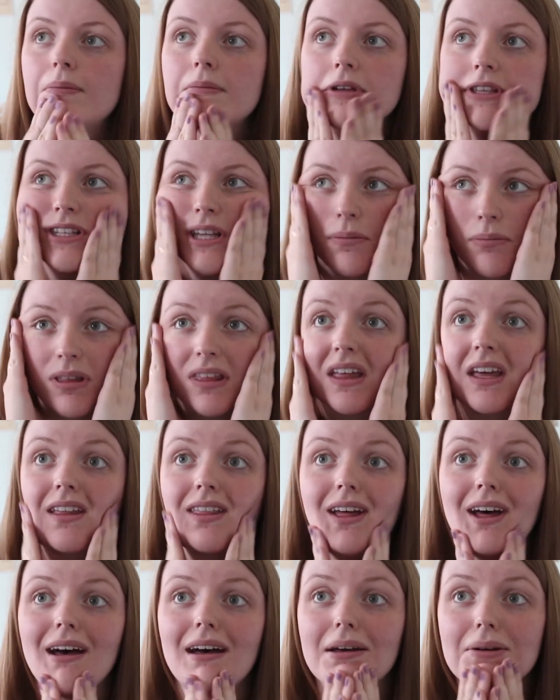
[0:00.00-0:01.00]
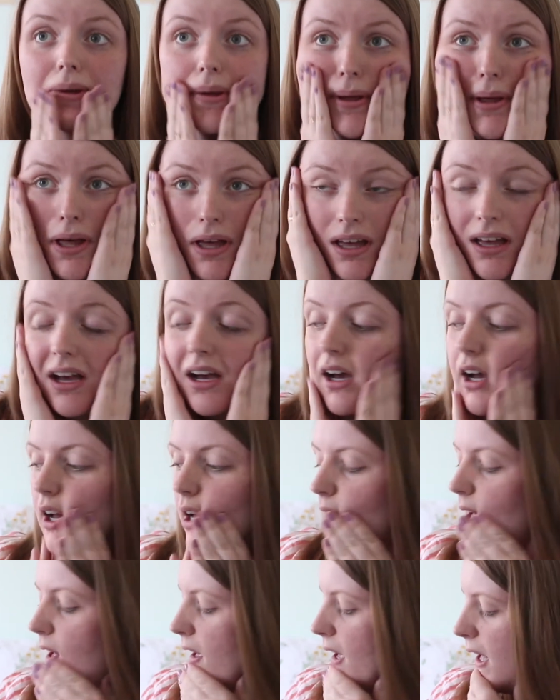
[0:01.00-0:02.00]
It's something like that.
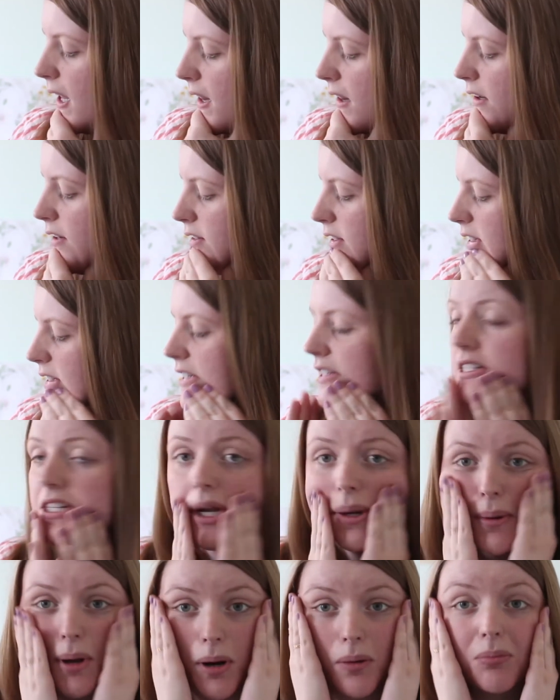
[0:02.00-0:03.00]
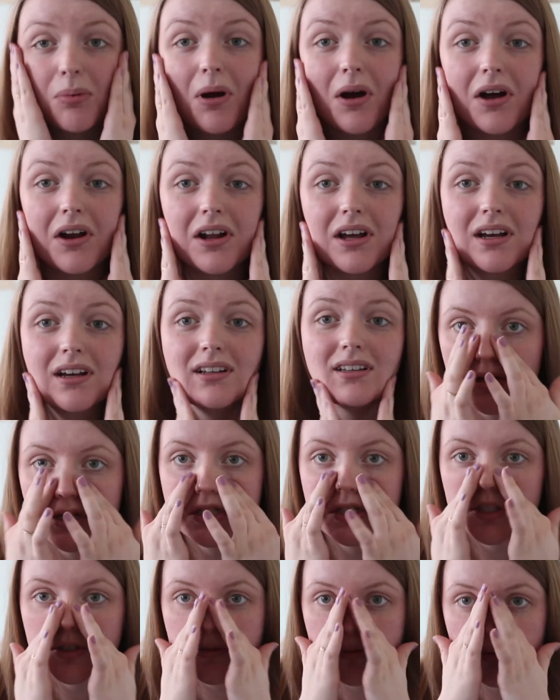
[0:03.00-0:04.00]
And there's a decent amount of product. So I
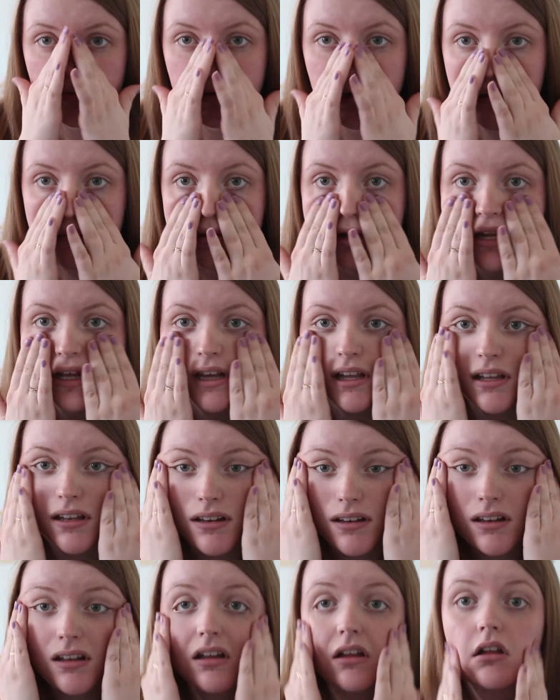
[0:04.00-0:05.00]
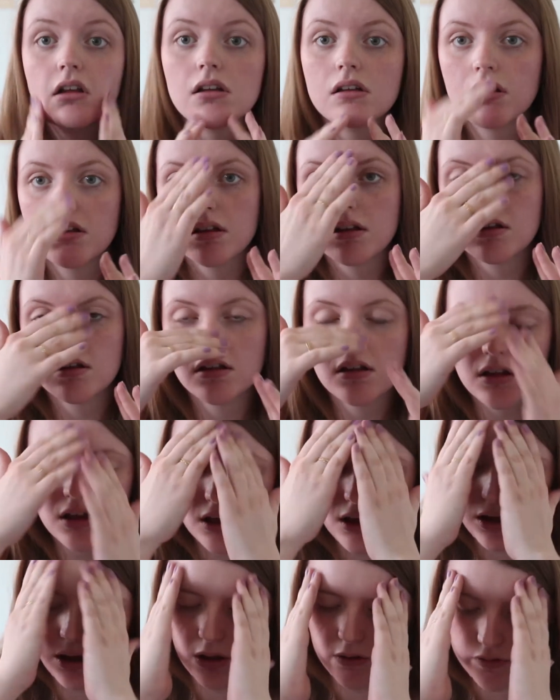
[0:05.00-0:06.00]
just rub it in
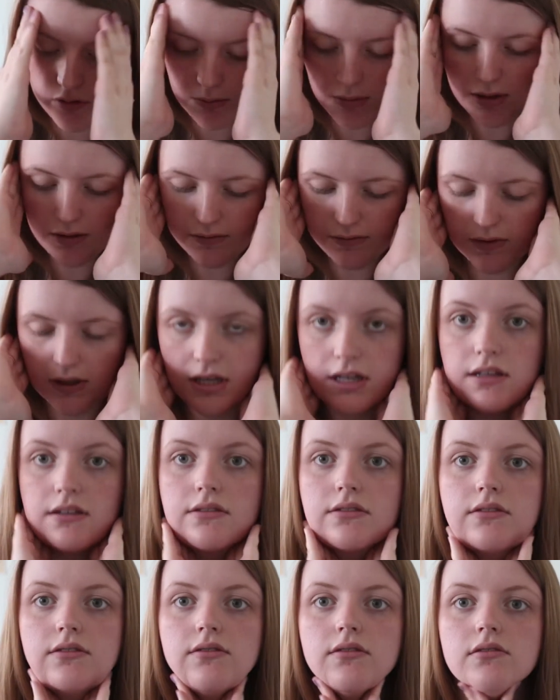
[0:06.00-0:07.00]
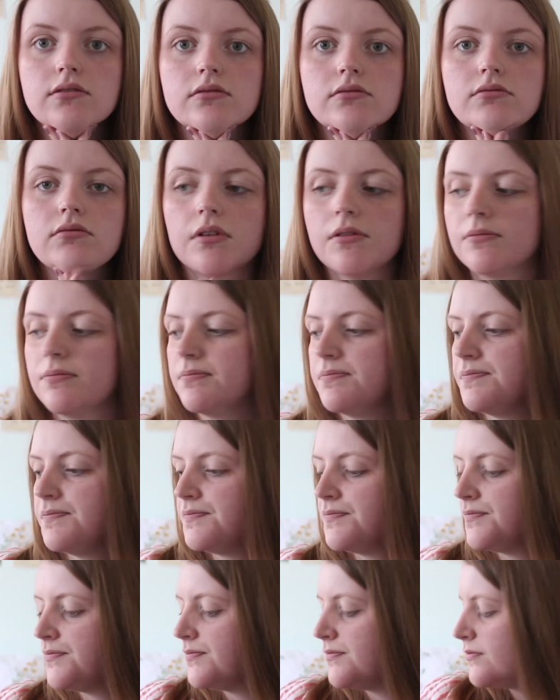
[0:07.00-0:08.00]
all over my face.
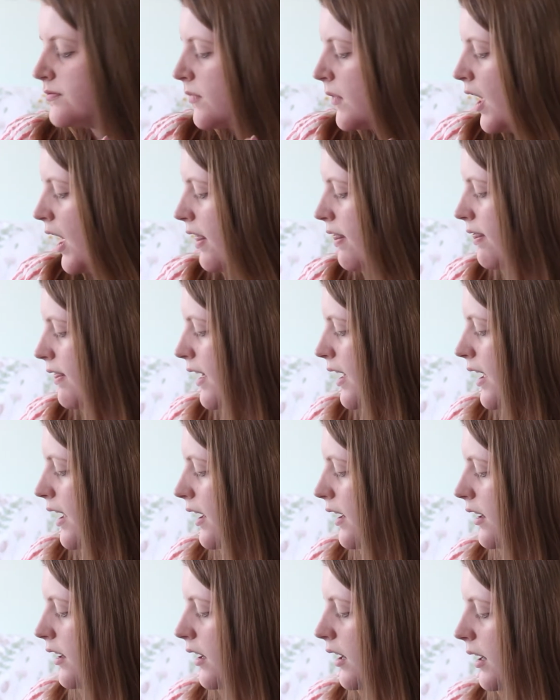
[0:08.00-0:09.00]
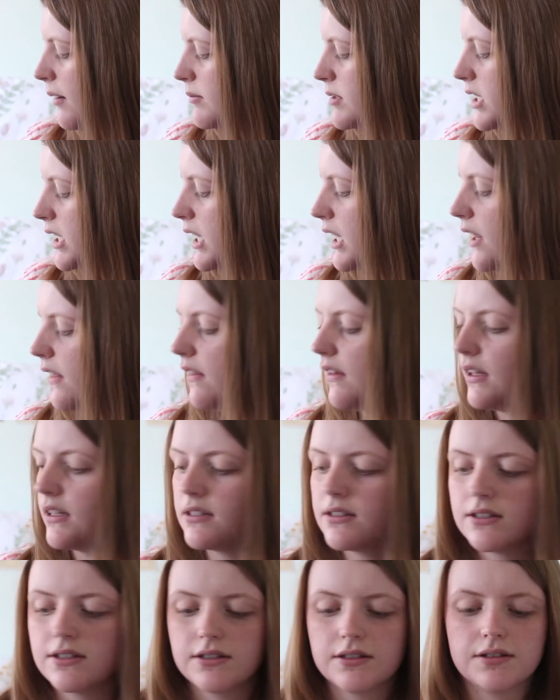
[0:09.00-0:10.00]
And then I'm taking
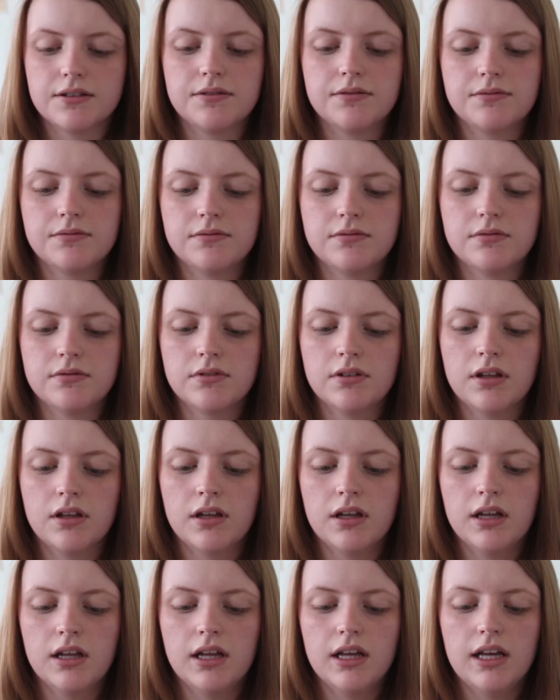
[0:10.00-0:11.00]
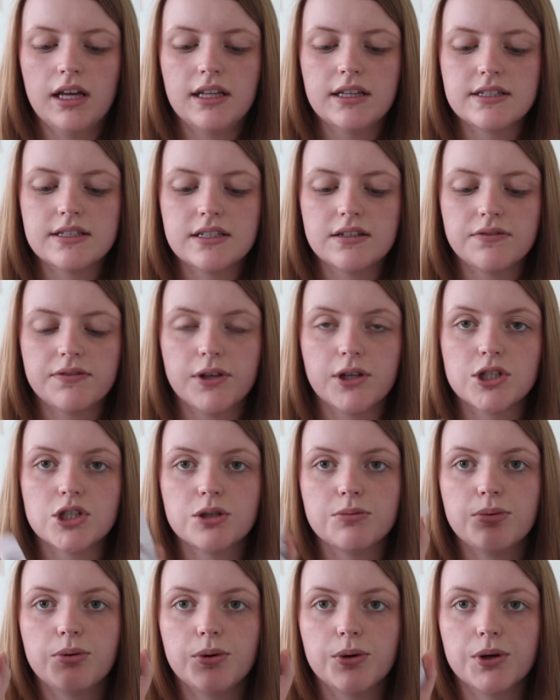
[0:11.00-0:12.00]
this Insta
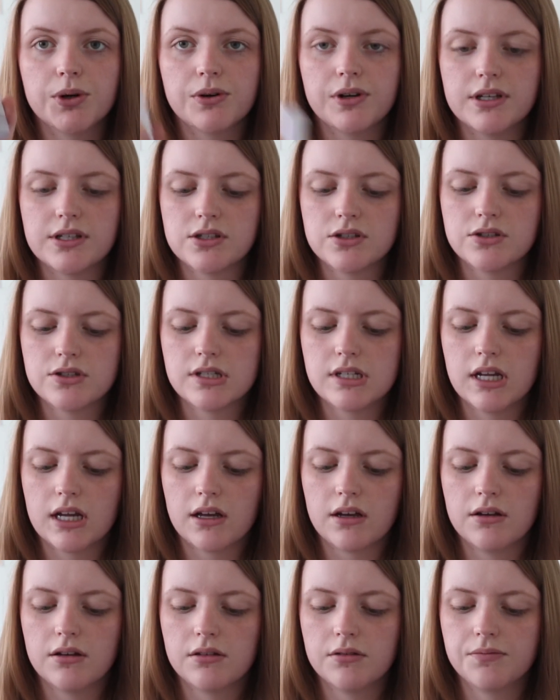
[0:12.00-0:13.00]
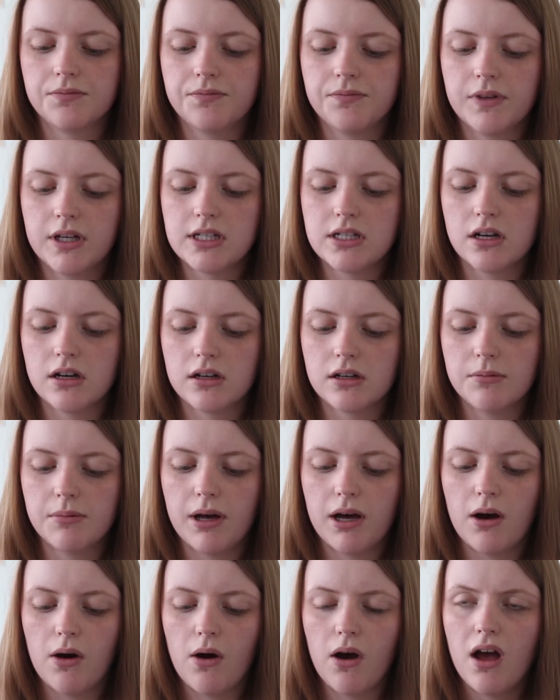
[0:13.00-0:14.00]
Filter Pore Eraser Stick I talked
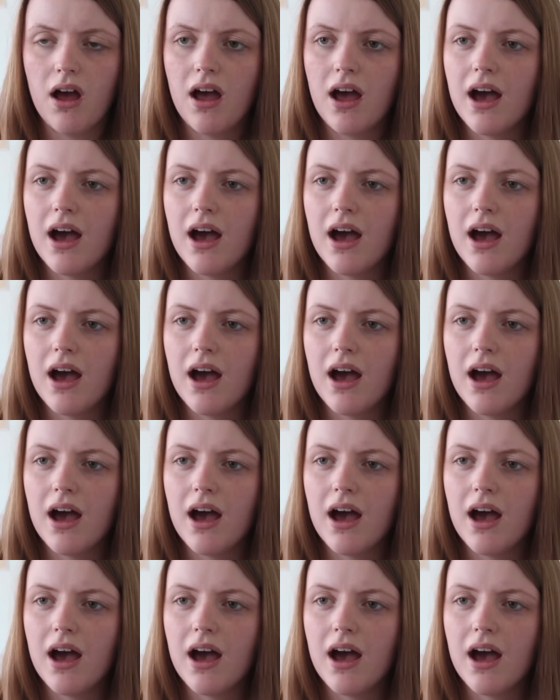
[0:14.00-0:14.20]
about.